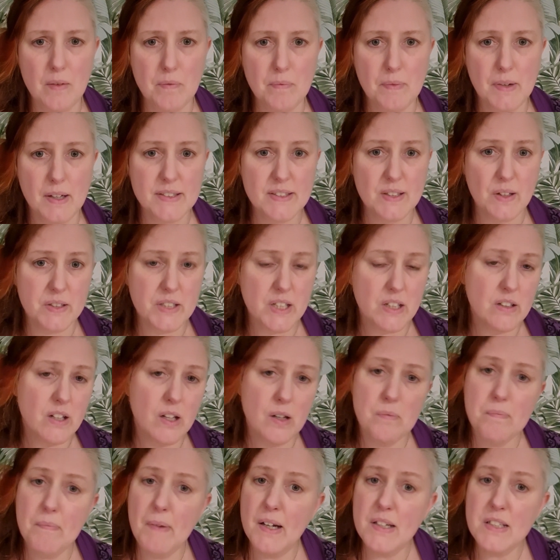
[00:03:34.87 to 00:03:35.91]
So I don't know
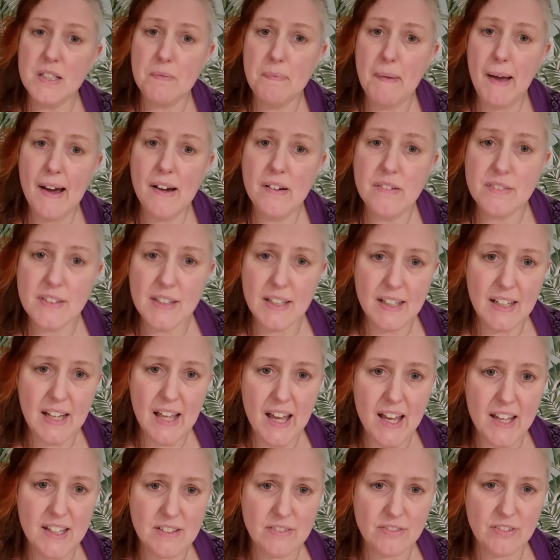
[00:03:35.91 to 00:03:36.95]
much about the
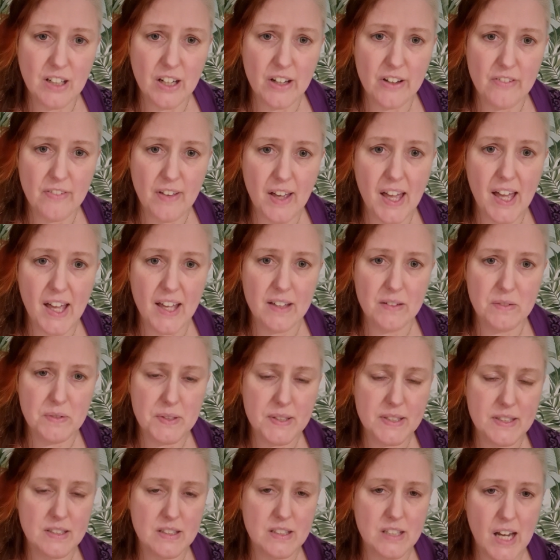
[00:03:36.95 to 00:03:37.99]
Laird of Clovet. It
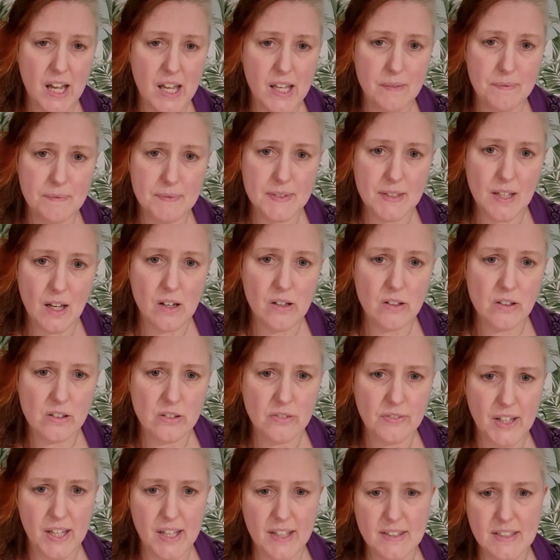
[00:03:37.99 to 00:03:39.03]
was James
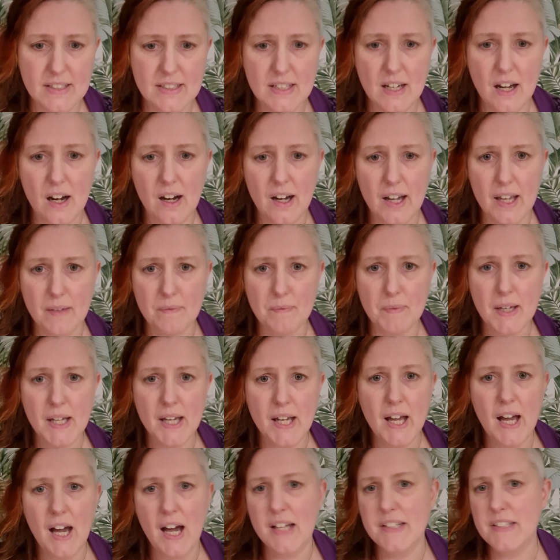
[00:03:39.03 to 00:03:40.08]
Ogilvy at the time.
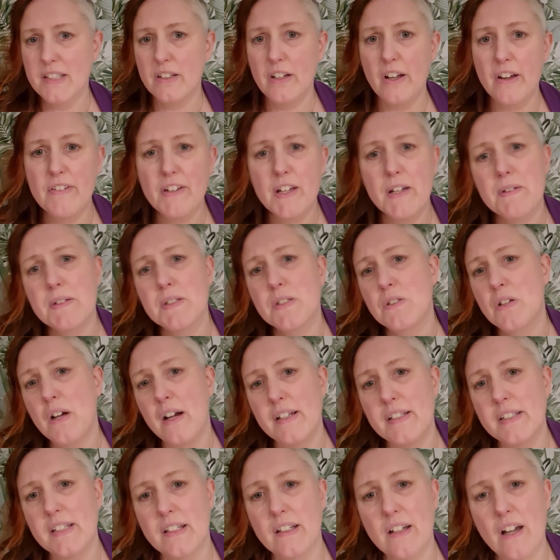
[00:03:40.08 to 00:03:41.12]
I don't know if he was trying
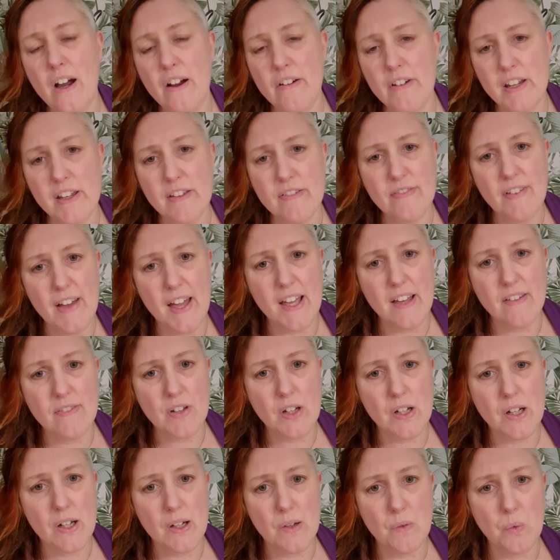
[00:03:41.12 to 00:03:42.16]
to curry
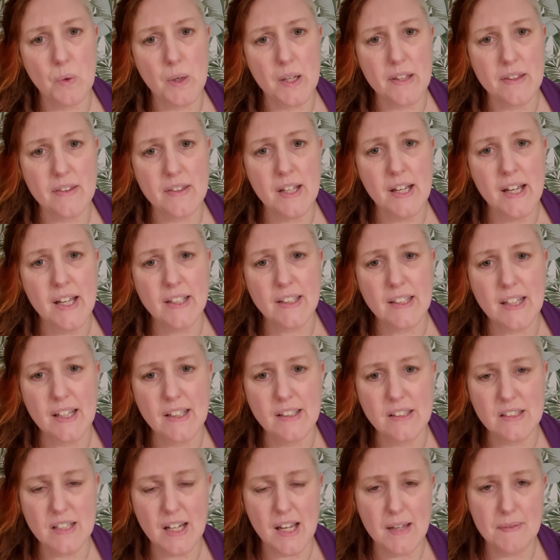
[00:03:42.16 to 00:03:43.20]
favour with King
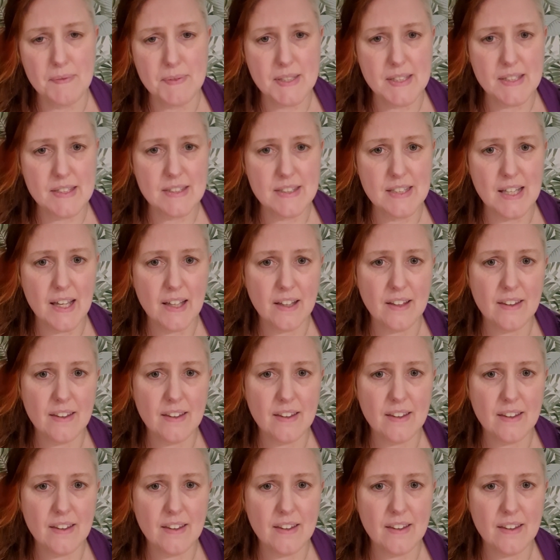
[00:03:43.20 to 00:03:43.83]
James VI,